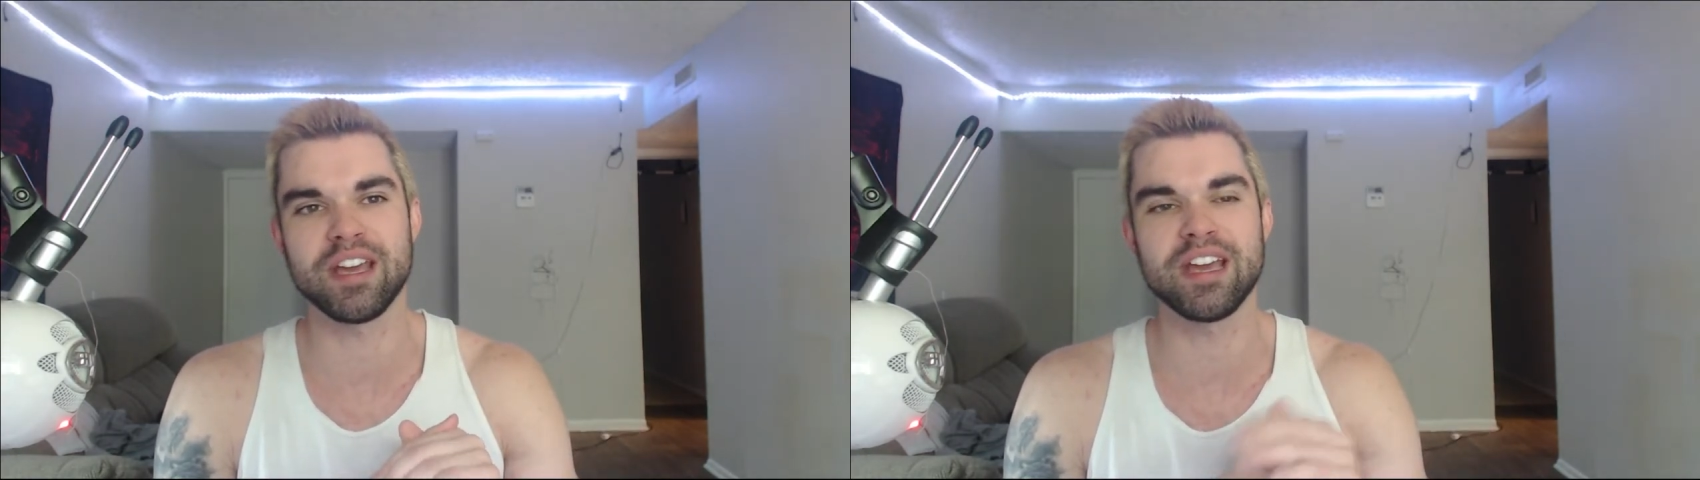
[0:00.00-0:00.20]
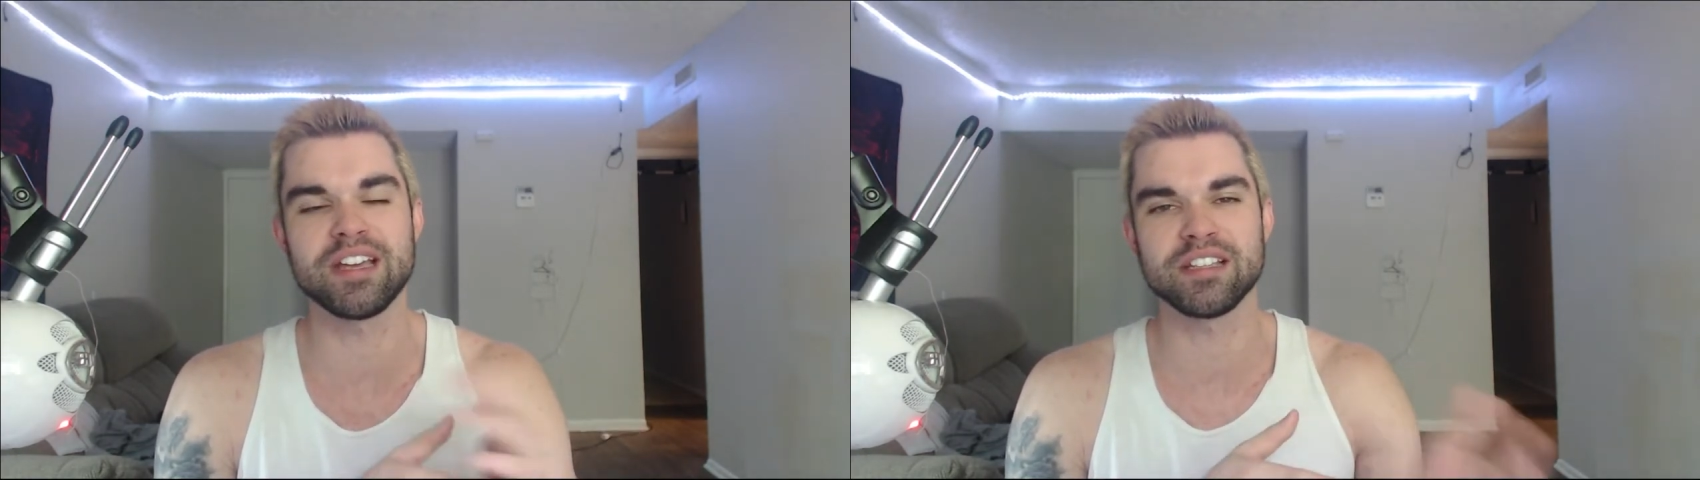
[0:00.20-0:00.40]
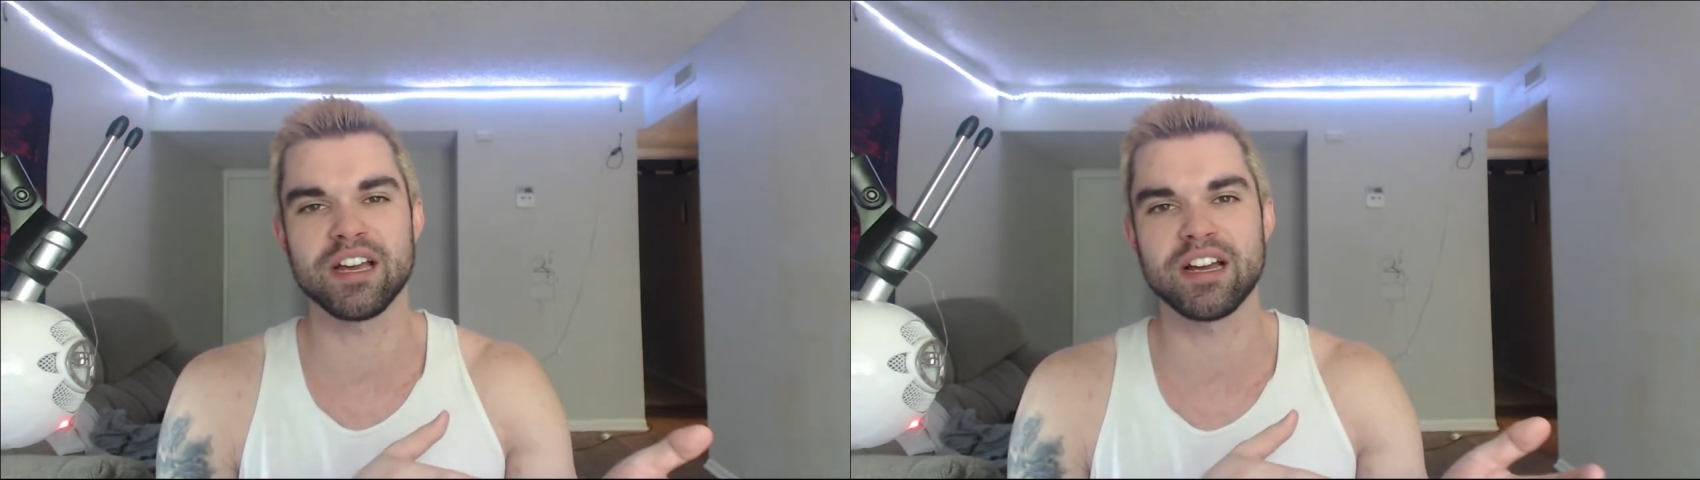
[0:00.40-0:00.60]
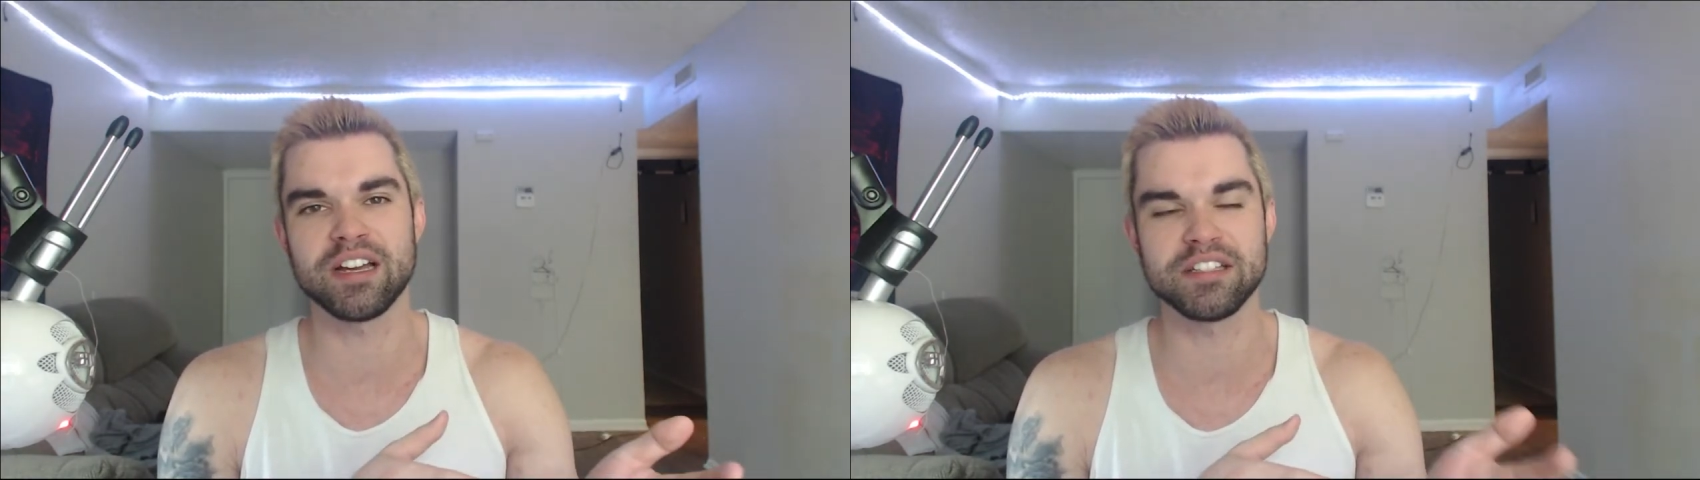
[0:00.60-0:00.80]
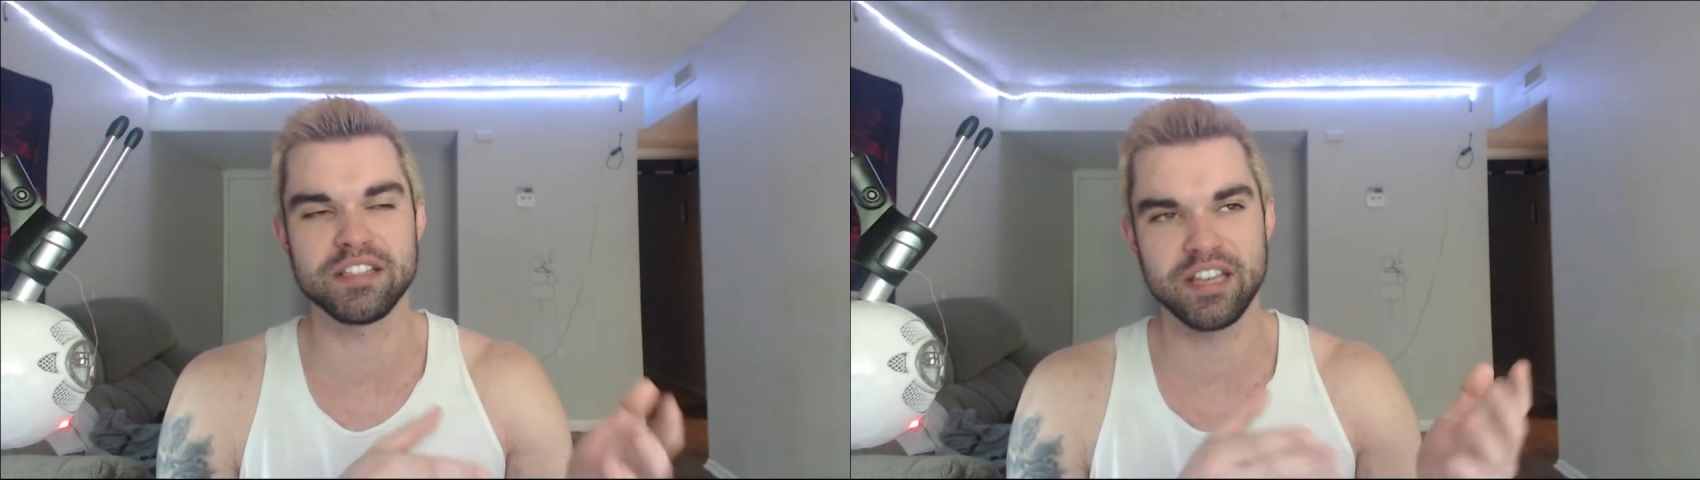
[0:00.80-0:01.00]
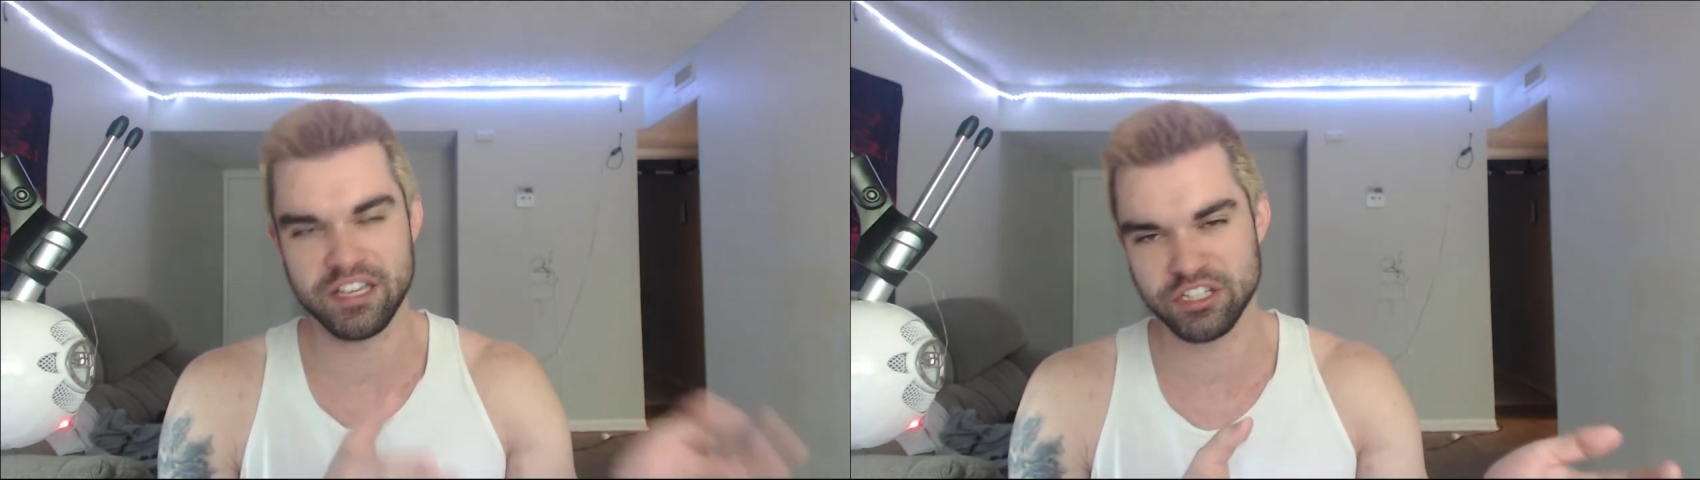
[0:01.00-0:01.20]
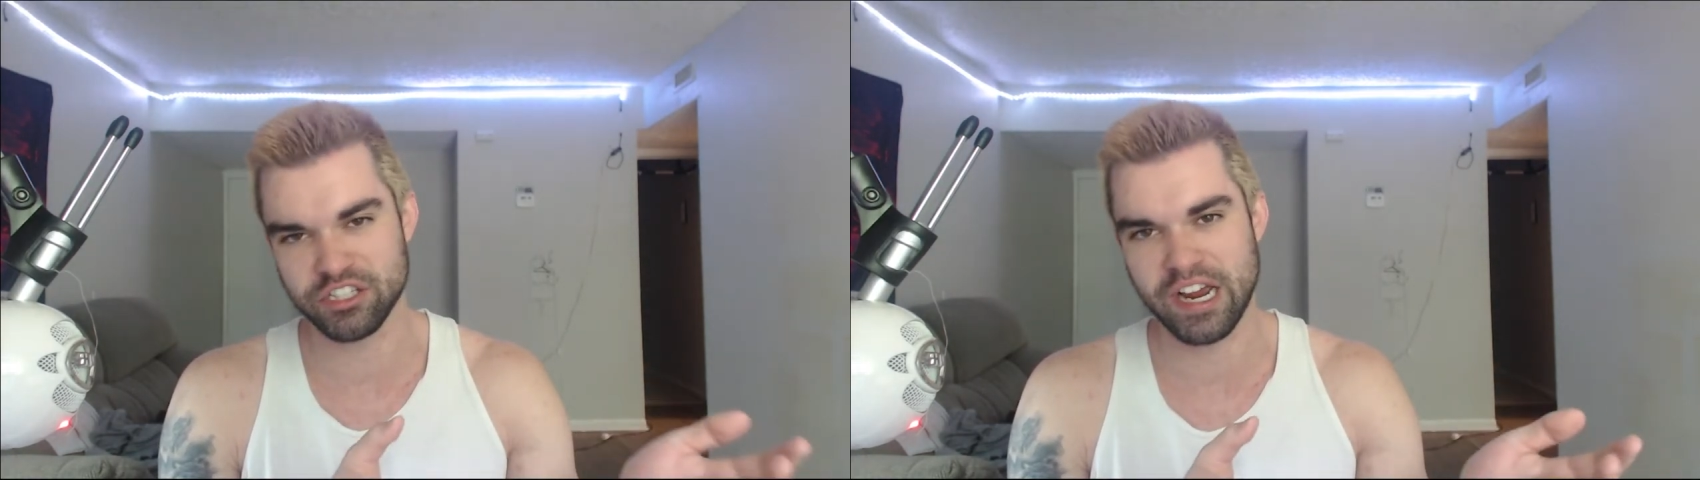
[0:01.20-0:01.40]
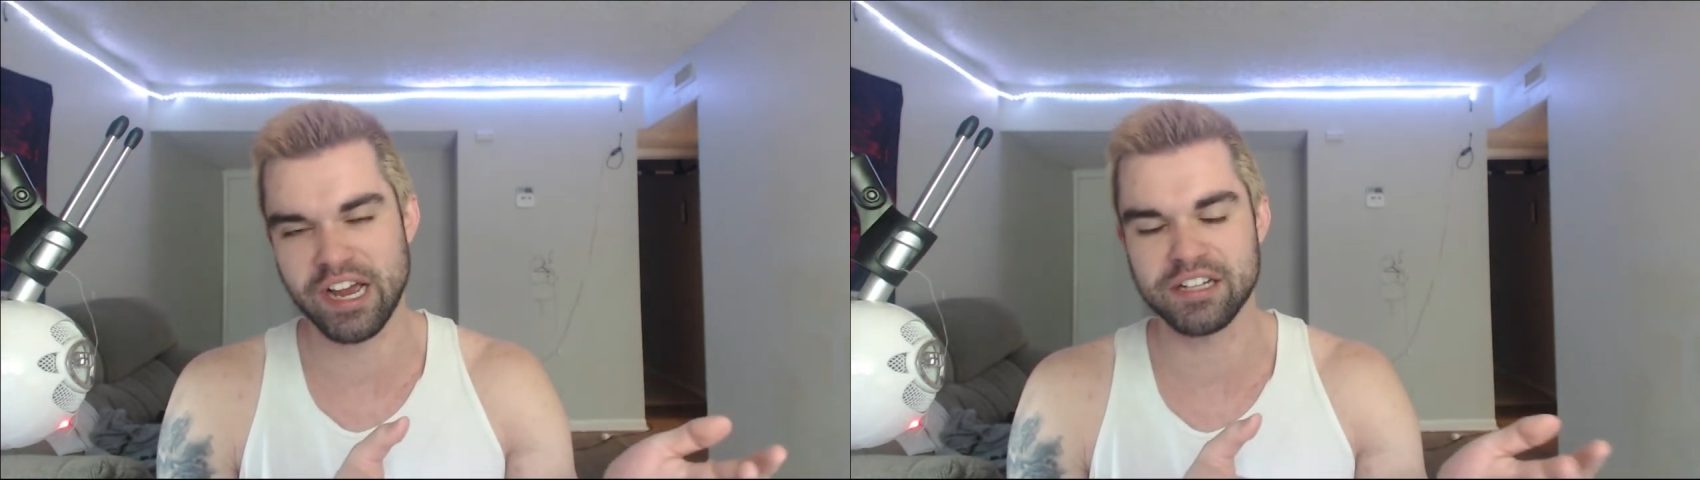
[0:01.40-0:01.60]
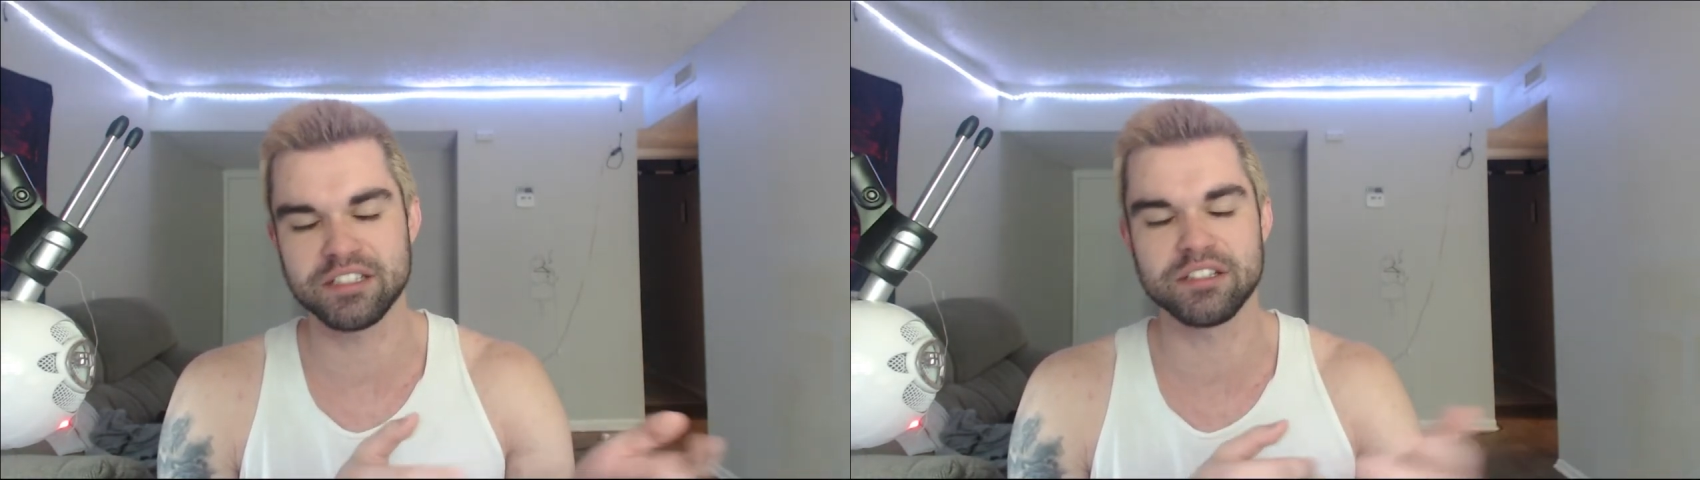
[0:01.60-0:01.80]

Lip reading: ace highs, the ace jacks.